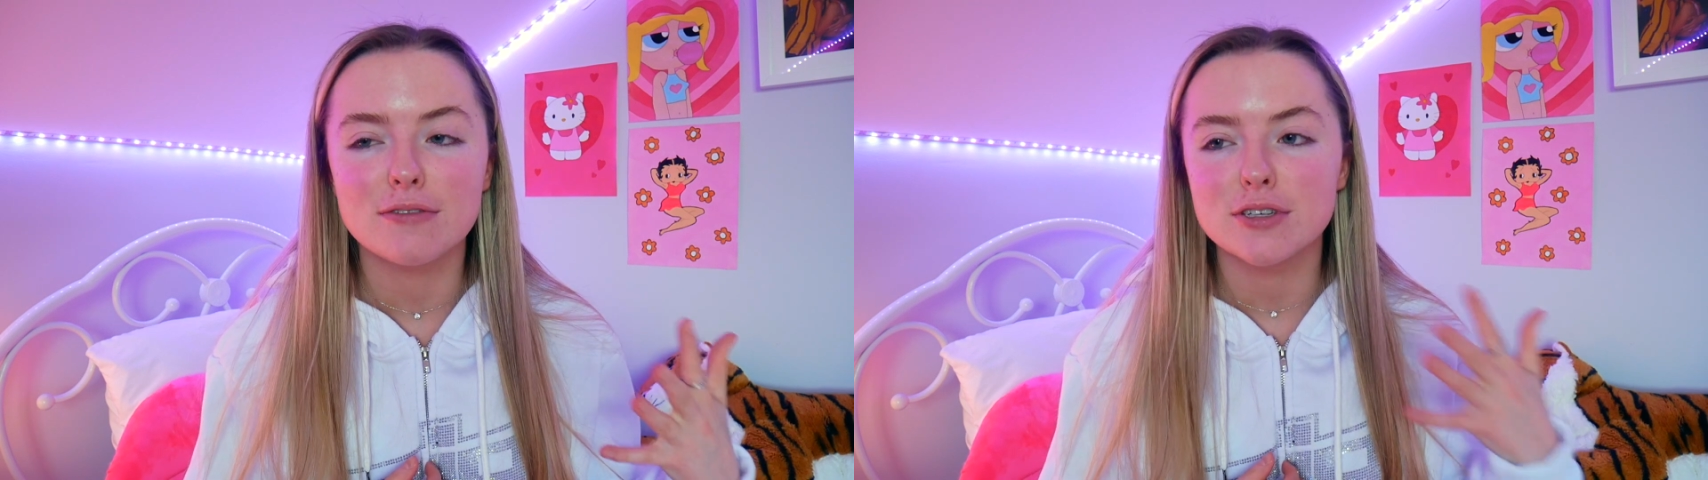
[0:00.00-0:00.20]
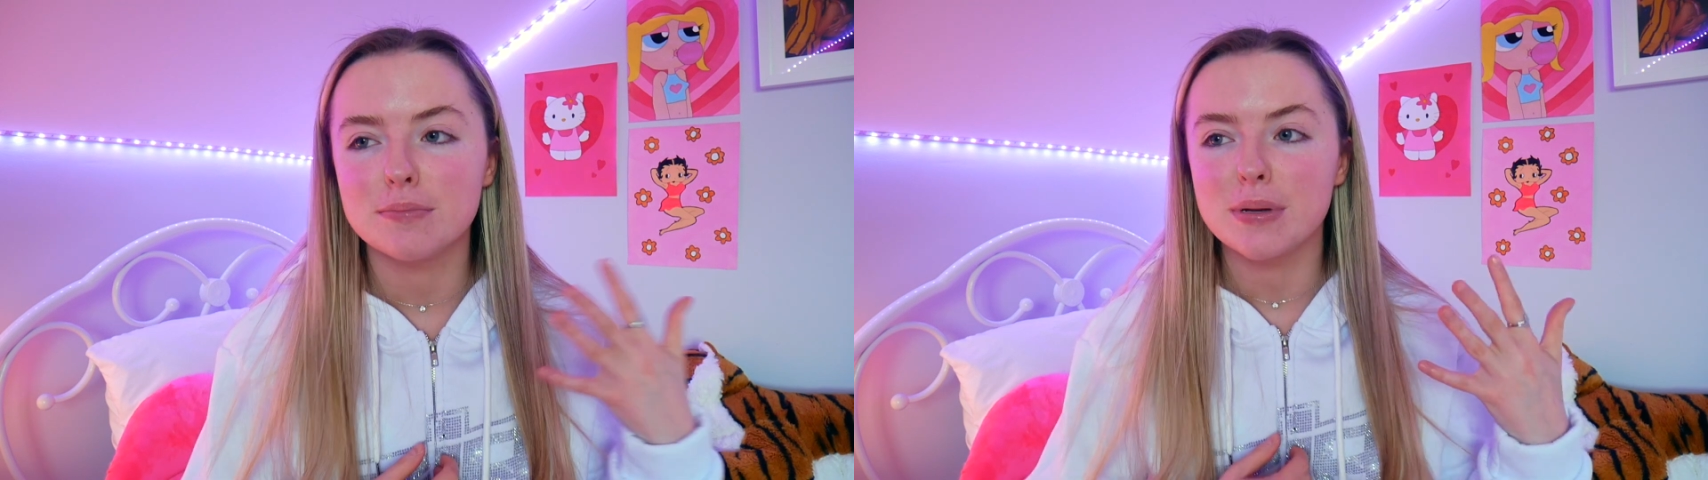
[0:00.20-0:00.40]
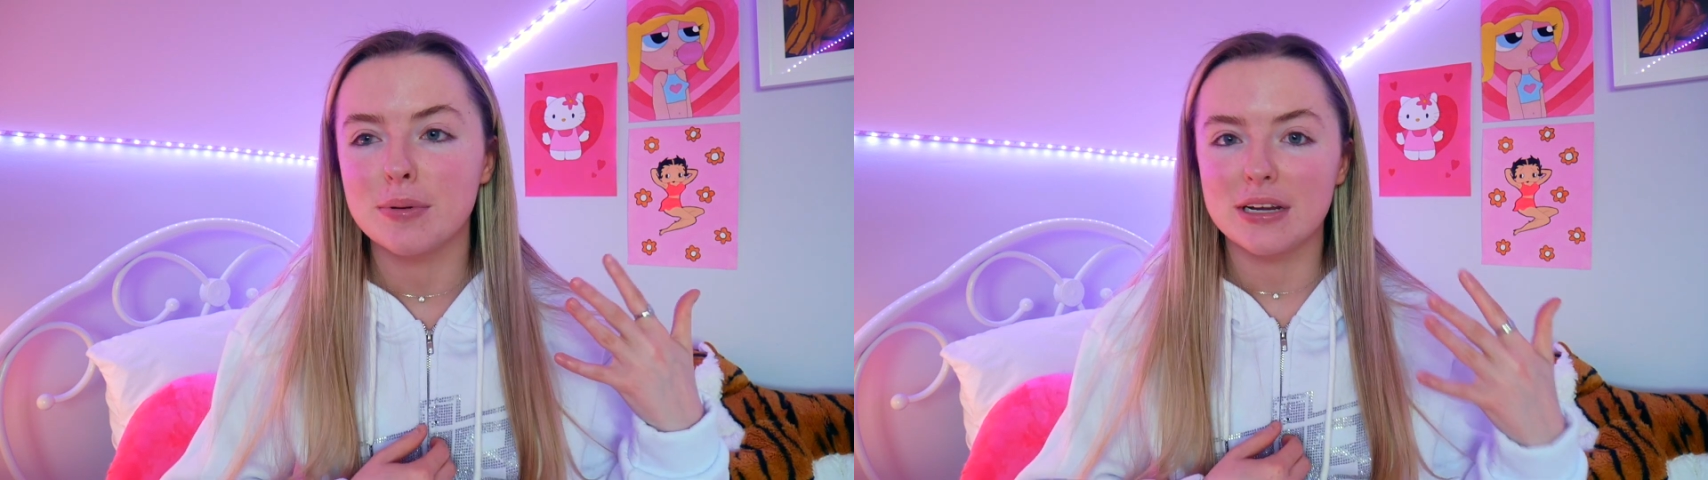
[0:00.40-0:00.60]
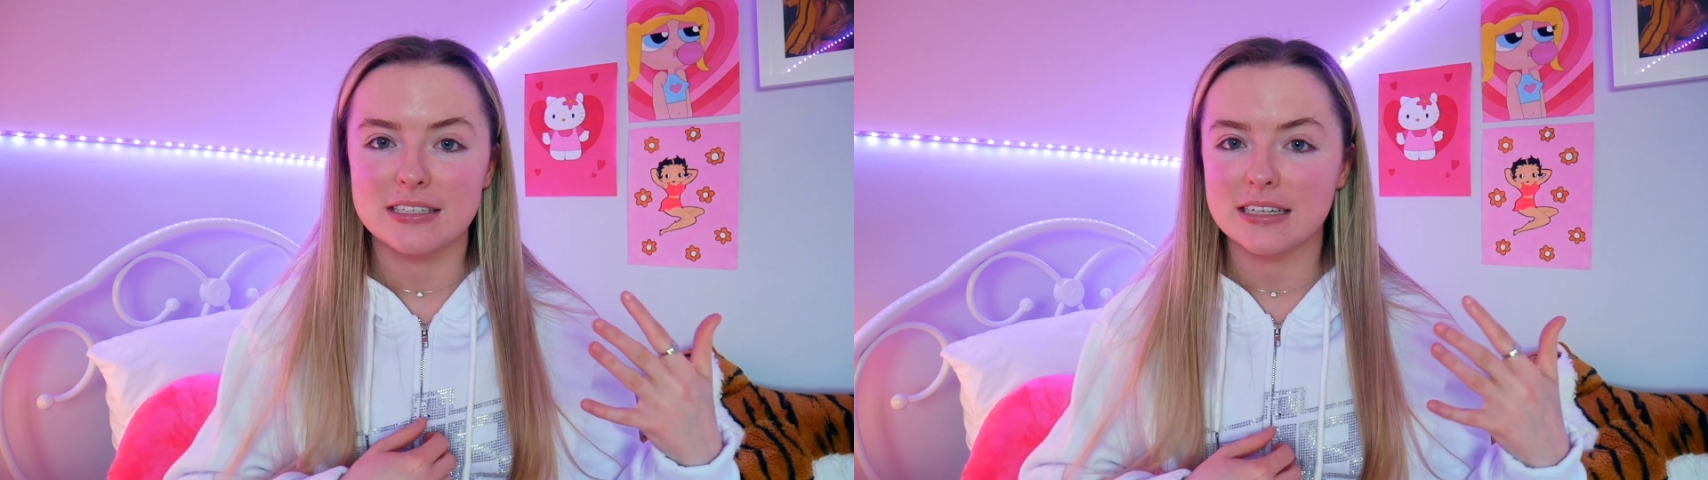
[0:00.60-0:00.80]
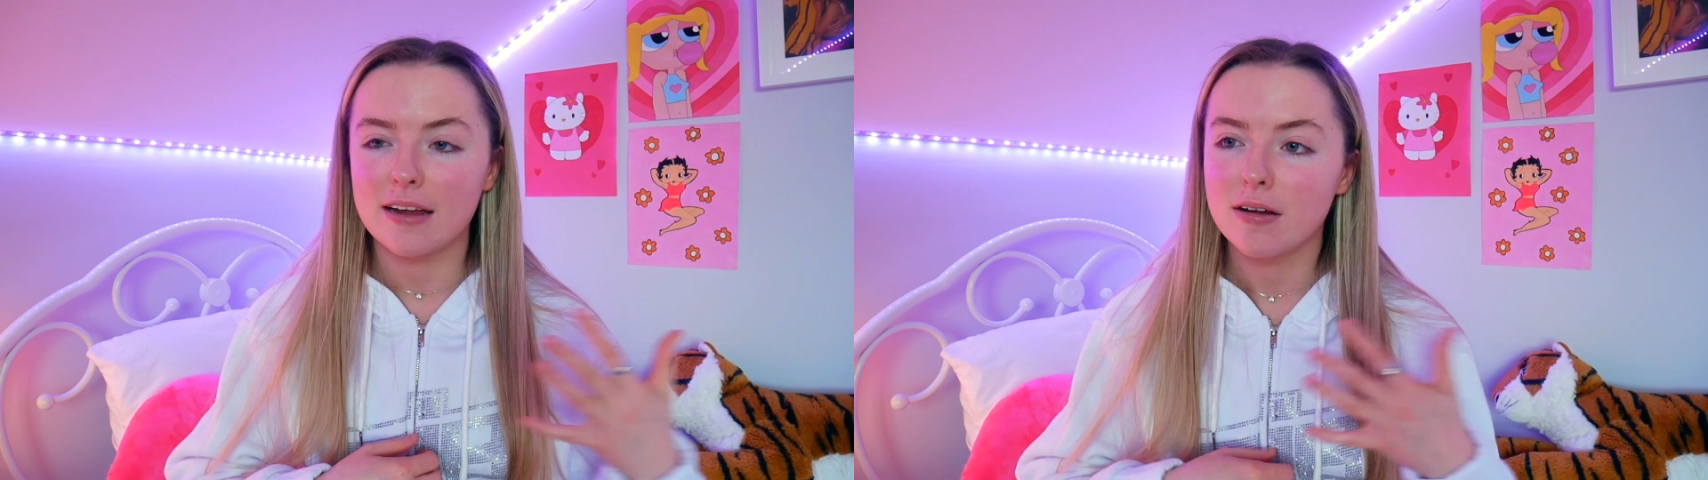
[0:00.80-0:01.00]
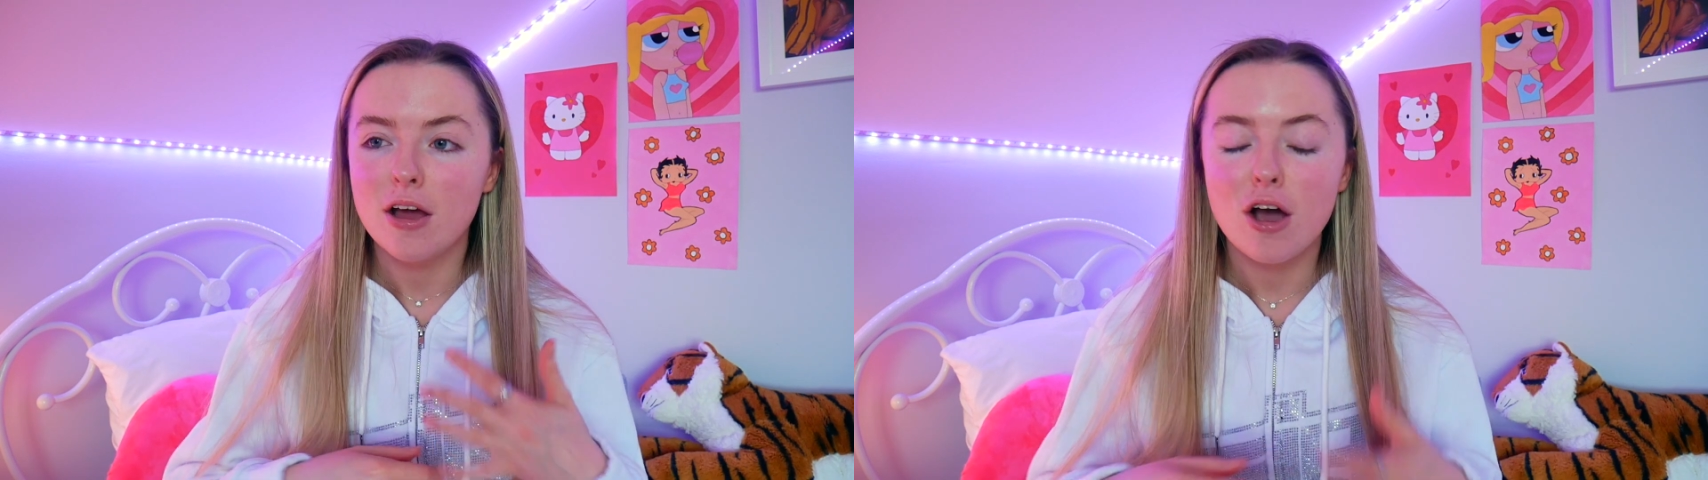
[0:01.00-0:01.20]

some people is to get